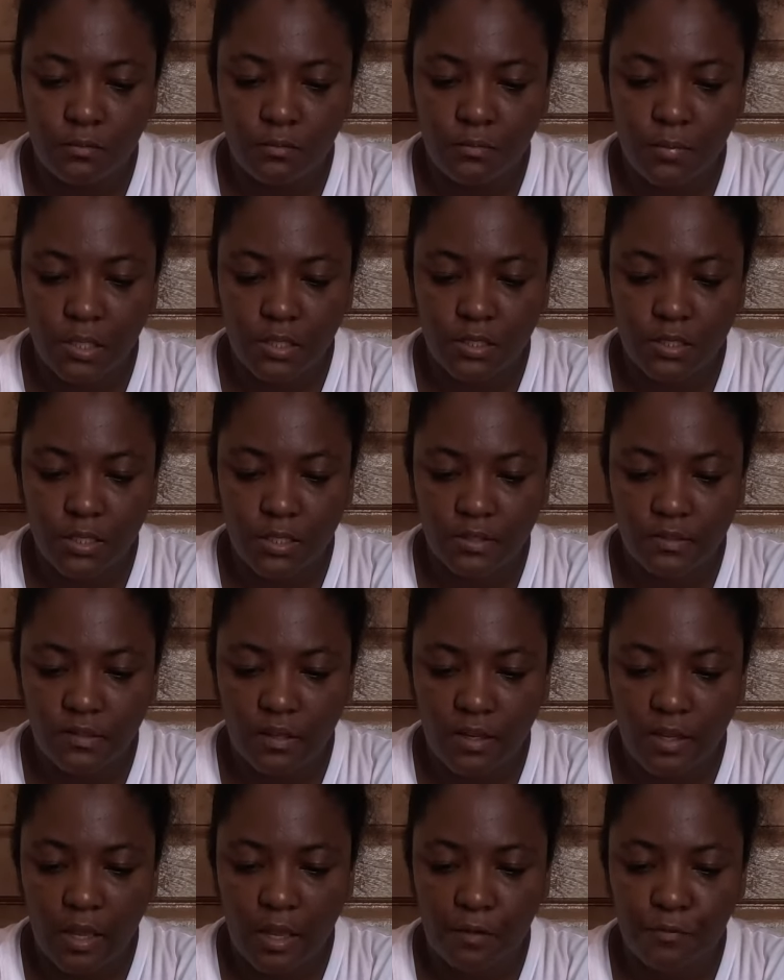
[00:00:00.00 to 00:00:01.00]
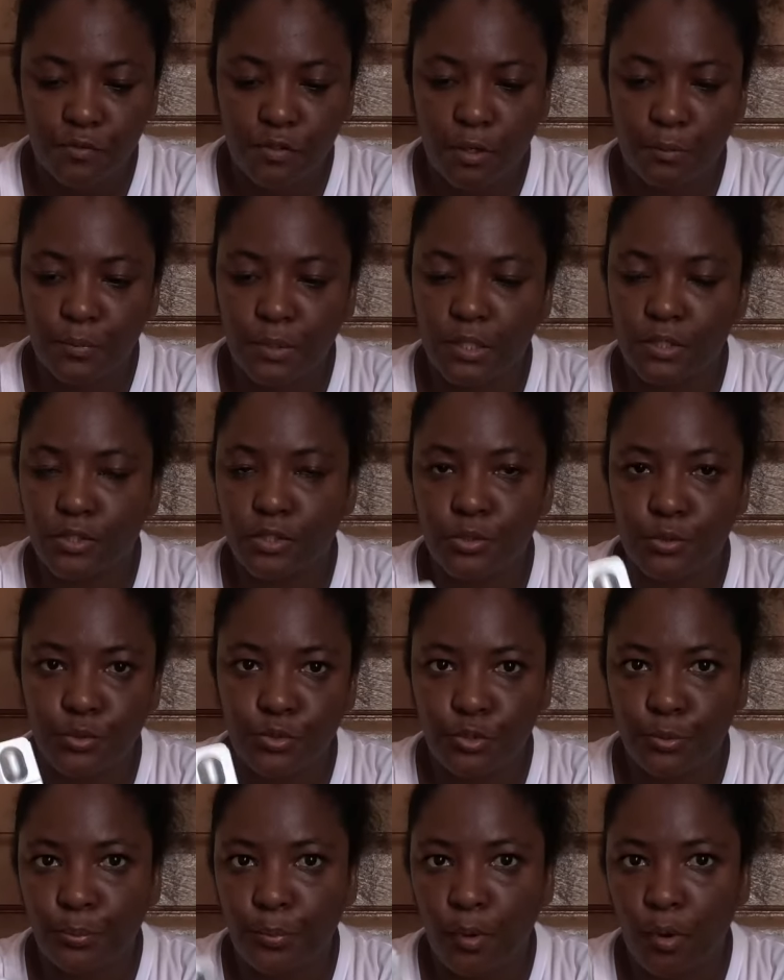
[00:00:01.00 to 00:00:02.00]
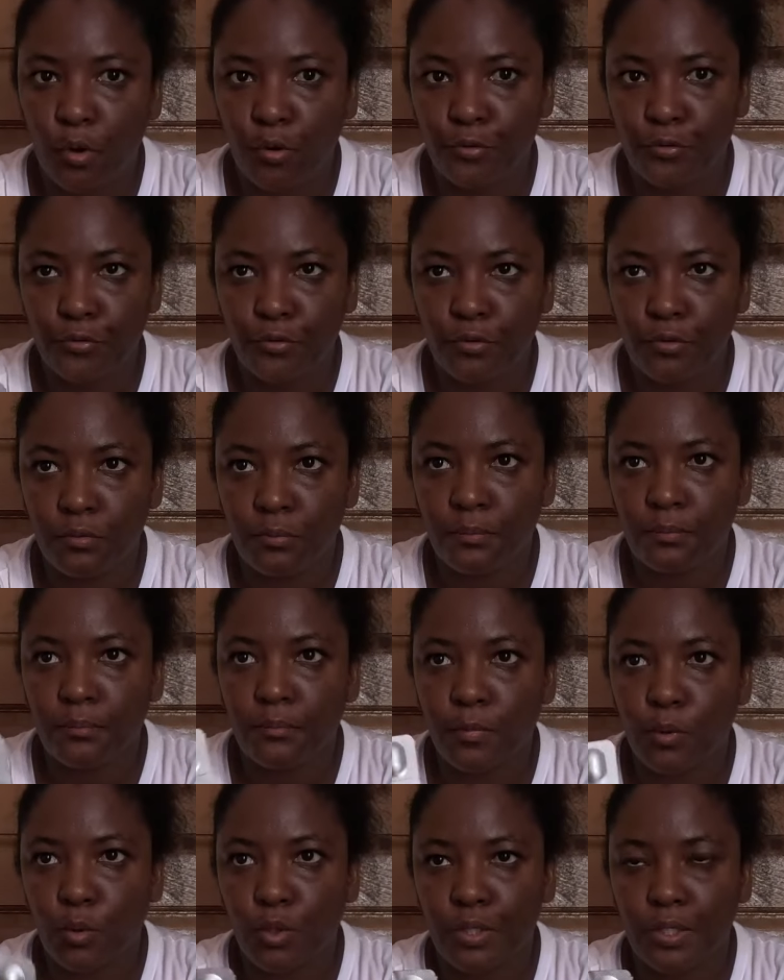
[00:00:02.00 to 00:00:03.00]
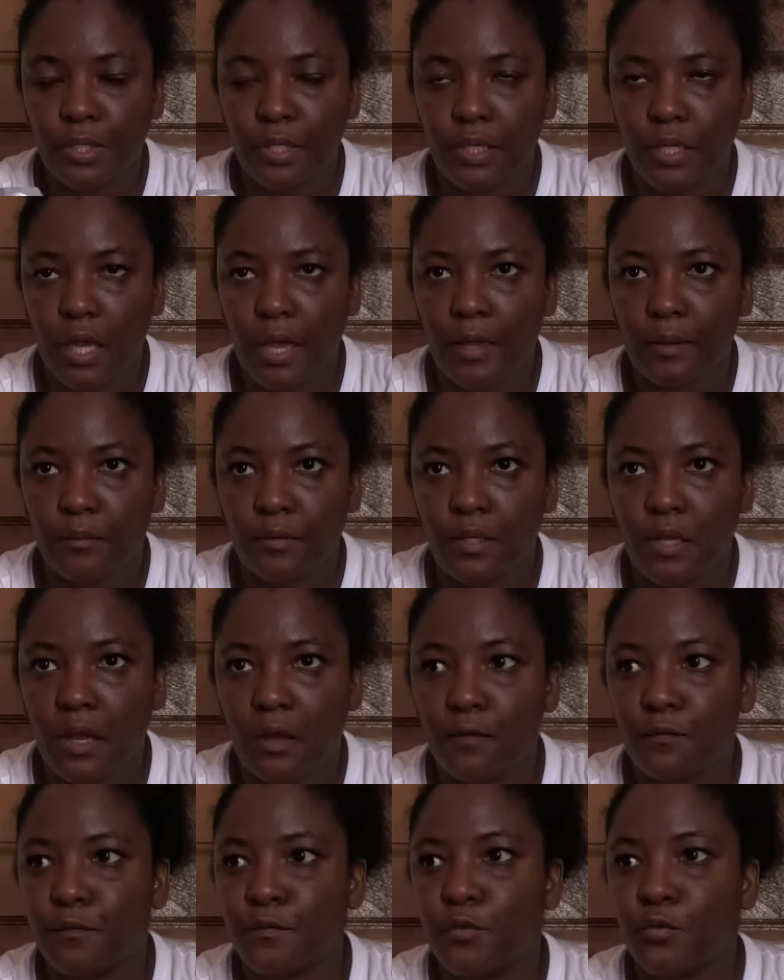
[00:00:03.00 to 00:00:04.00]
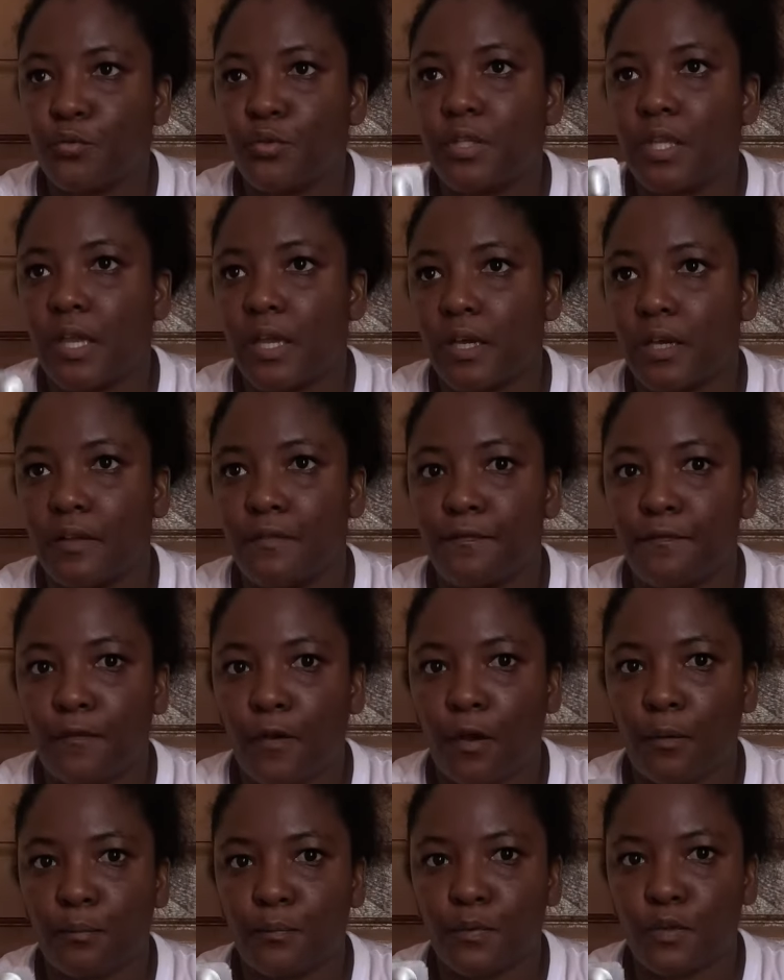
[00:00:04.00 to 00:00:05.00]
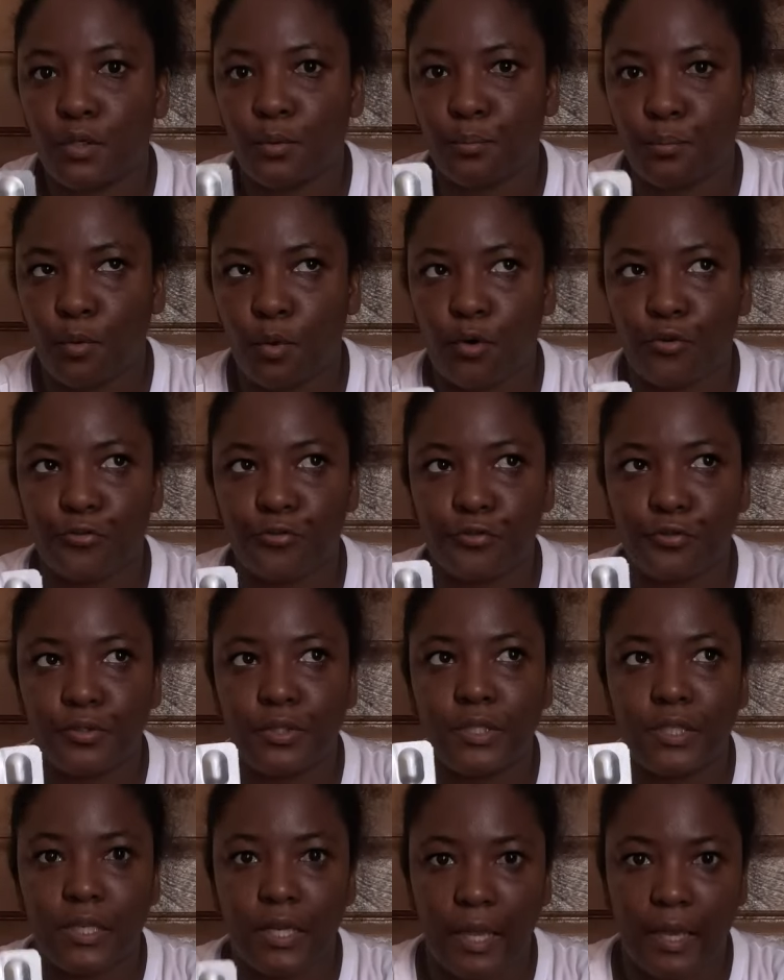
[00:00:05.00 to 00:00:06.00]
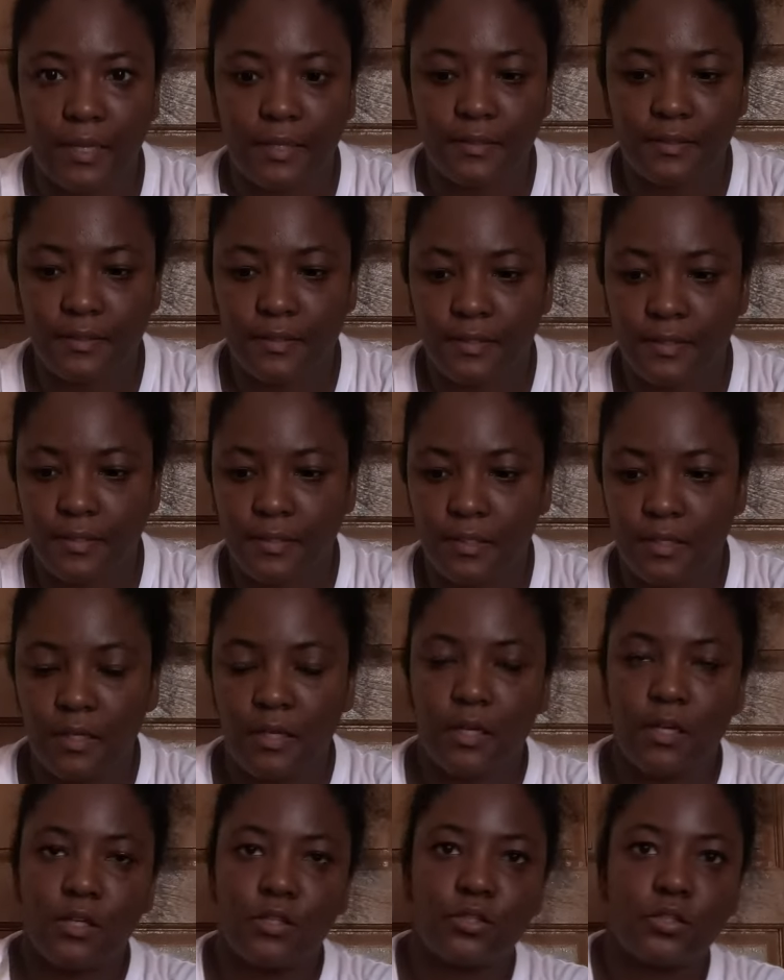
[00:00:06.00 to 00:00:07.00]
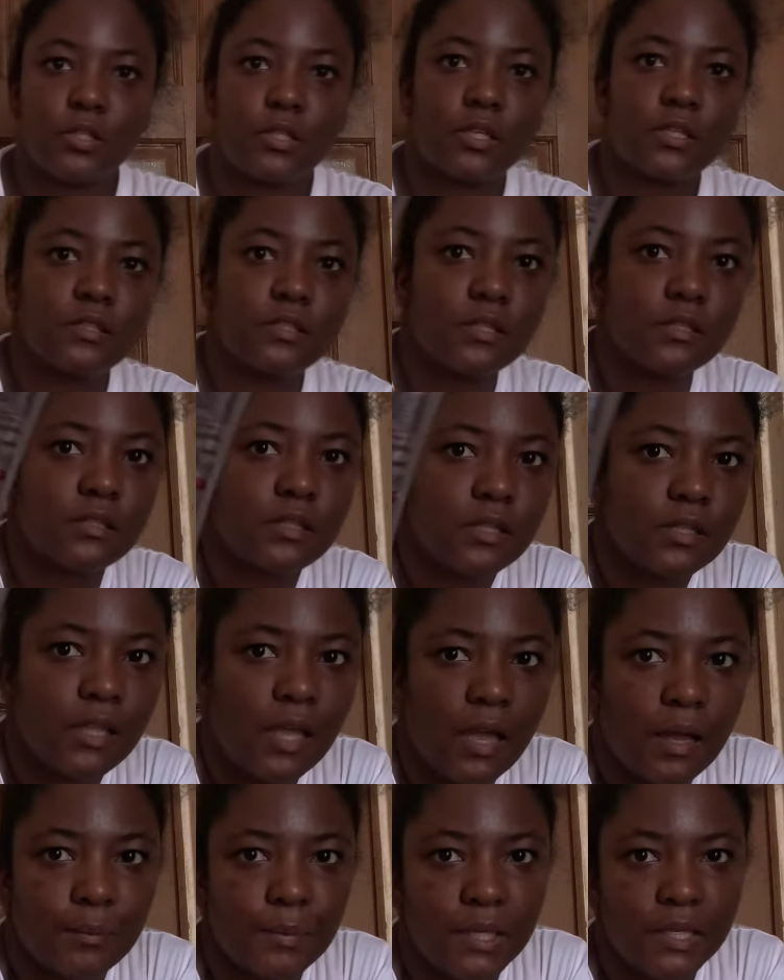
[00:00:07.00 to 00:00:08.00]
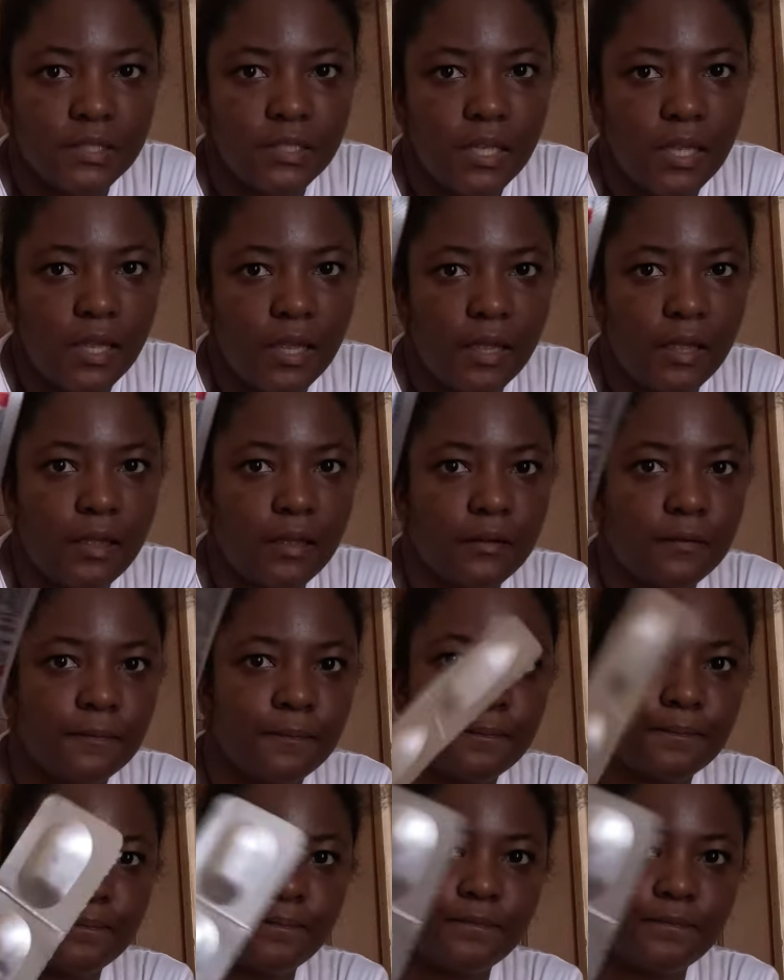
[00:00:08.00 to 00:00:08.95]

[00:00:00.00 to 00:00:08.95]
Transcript: But since I have something to do tomorrow morning, I will have to take it from tomorrow night. So this is the tablet here.